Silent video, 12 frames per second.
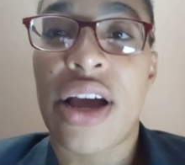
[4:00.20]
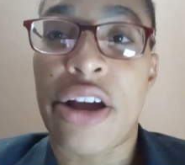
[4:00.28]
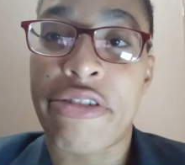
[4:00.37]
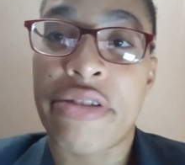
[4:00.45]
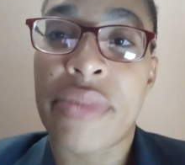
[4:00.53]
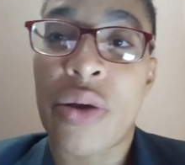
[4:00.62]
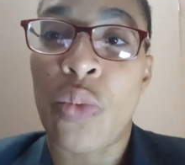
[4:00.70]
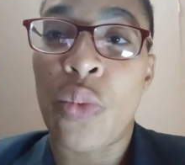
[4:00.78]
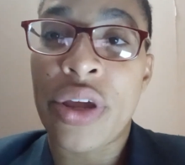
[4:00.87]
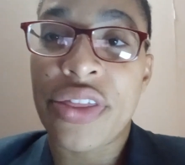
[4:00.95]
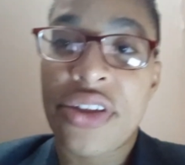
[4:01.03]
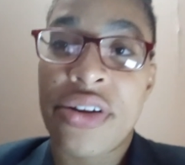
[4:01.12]
agreement
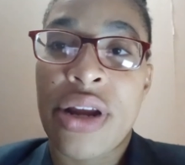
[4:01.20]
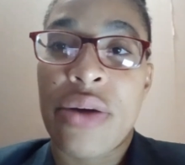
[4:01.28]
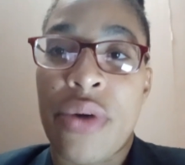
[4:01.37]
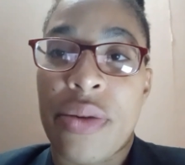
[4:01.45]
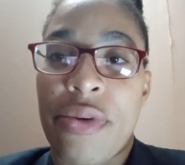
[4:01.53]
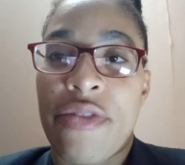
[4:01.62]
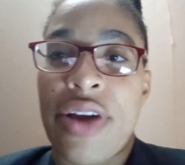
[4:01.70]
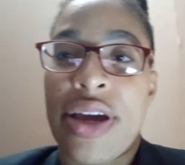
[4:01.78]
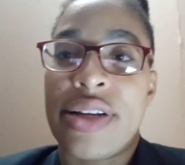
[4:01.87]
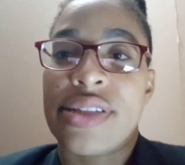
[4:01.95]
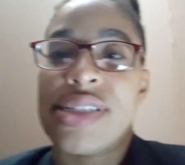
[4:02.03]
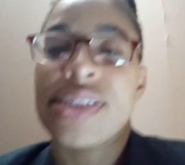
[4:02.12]
with your network
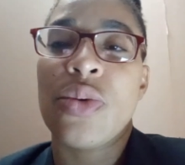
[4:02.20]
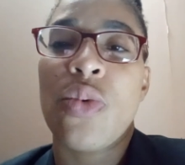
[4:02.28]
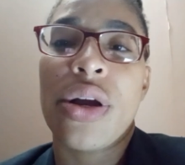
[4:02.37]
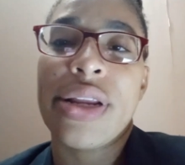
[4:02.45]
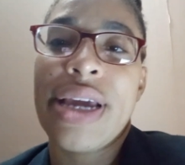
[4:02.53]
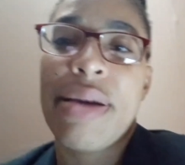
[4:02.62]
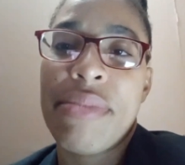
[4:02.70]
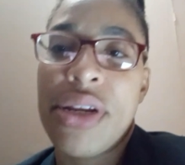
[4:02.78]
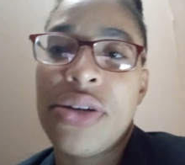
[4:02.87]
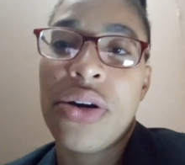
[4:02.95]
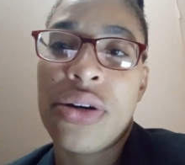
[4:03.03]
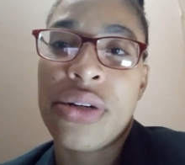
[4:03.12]
provider to see what can be
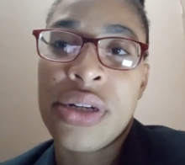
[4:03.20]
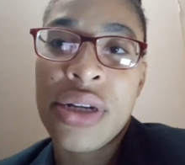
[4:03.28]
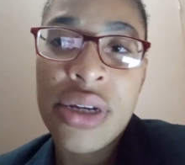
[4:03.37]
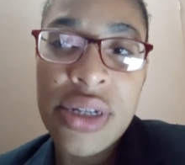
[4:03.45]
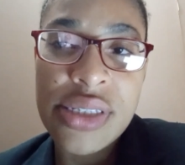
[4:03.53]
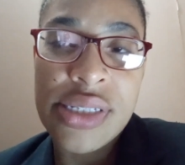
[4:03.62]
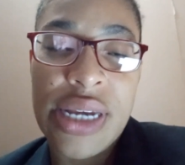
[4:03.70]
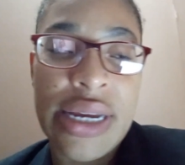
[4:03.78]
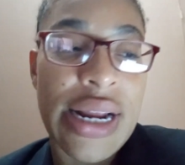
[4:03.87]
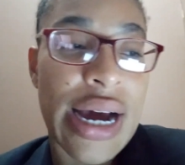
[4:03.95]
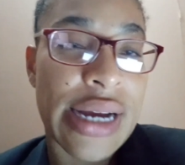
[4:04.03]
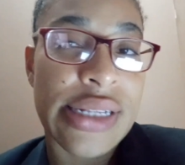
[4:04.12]
done to
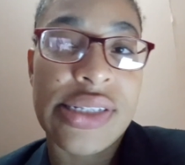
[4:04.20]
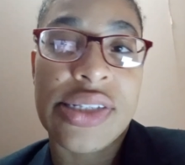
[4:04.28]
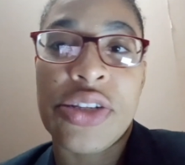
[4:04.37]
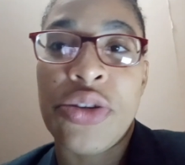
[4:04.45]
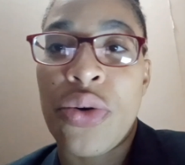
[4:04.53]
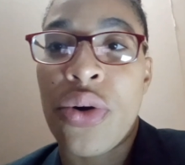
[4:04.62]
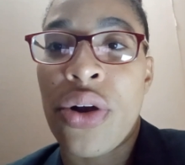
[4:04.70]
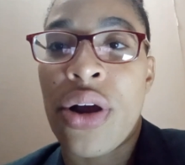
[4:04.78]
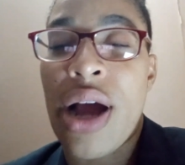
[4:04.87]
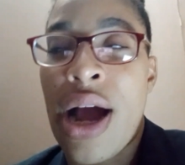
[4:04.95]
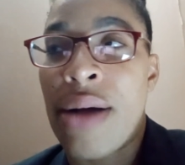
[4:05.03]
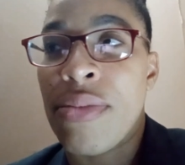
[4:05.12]
enhance your
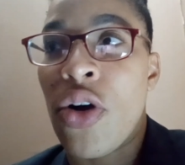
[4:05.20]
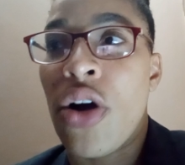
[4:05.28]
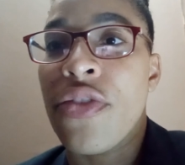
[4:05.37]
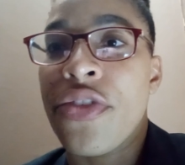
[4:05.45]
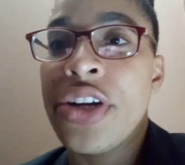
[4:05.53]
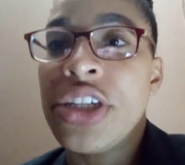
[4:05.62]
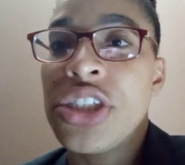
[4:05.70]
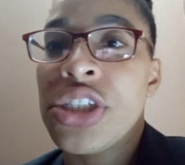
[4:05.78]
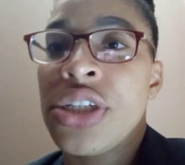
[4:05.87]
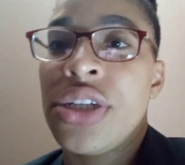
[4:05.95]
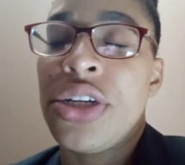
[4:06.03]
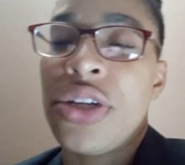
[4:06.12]
coverage.
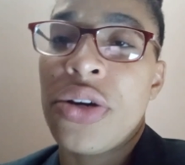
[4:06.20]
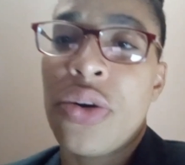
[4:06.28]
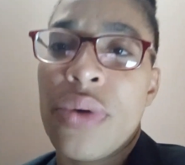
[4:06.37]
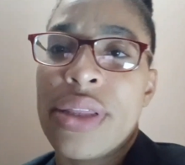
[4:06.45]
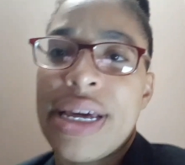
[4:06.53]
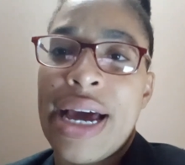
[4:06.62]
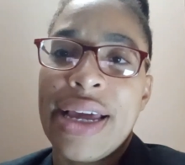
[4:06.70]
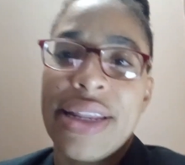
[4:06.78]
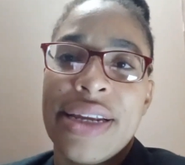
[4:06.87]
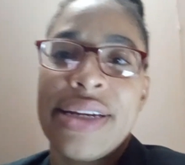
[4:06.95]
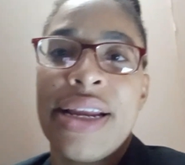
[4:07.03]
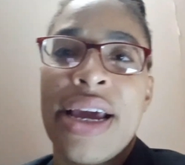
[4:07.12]
With
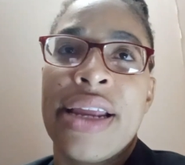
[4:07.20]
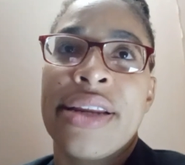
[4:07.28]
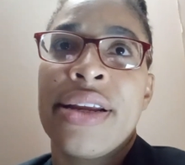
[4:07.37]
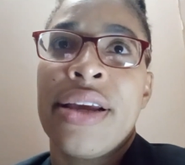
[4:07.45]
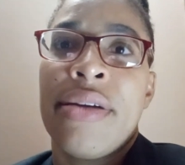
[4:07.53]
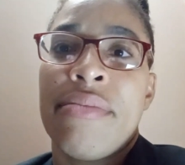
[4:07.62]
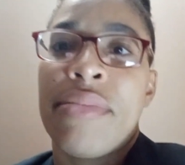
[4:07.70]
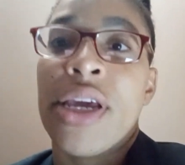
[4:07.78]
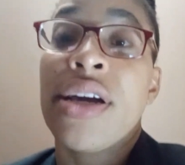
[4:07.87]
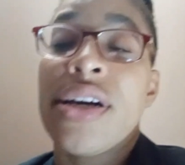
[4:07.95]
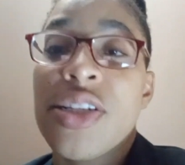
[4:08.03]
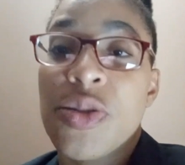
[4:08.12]
IslandNet,
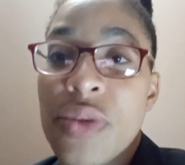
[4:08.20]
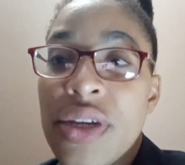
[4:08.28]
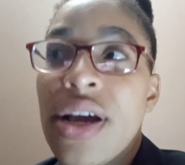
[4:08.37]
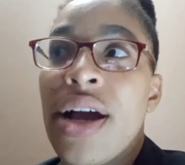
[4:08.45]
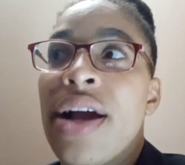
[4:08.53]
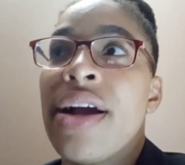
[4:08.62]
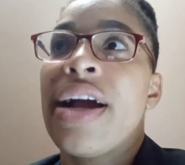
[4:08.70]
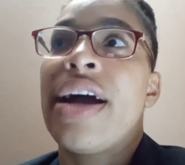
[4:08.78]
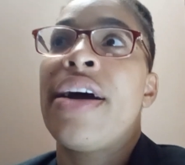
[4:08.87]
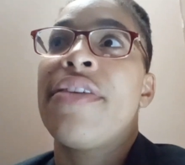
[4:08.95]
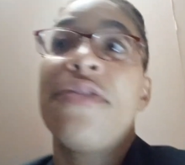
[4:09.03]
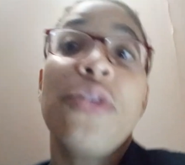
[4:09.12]
because we are
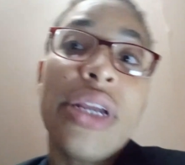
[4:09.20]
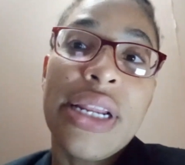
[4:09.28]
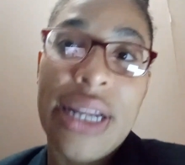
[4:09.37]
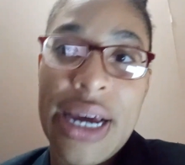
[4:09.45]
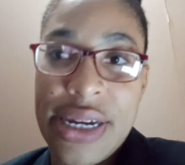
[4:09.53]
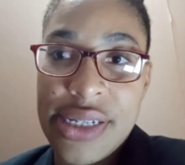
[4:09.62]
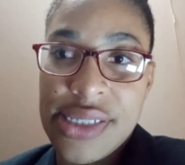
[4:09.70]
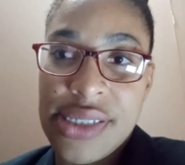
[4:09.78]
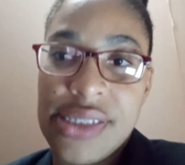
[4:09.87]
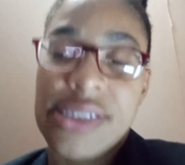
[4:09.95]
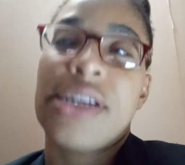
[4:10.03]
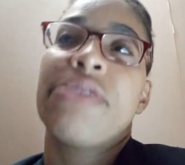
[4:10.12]
a fully
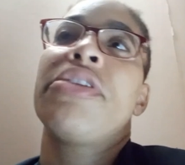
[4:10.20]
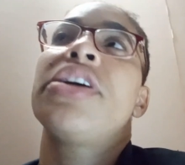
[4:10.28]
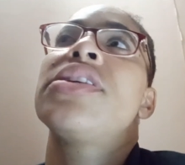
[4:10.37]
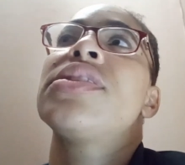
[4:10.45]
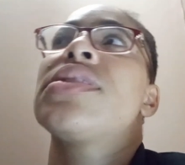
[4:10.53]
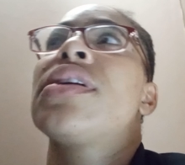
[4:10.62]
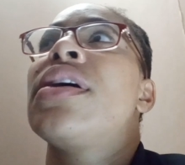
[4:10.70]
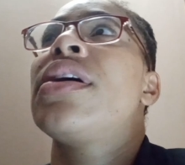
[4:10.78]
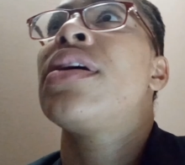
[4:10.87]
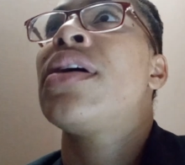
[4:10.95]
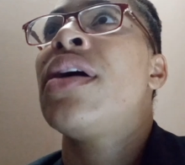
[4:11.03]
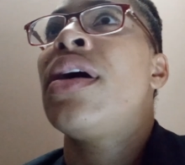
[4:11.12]
licensed and registered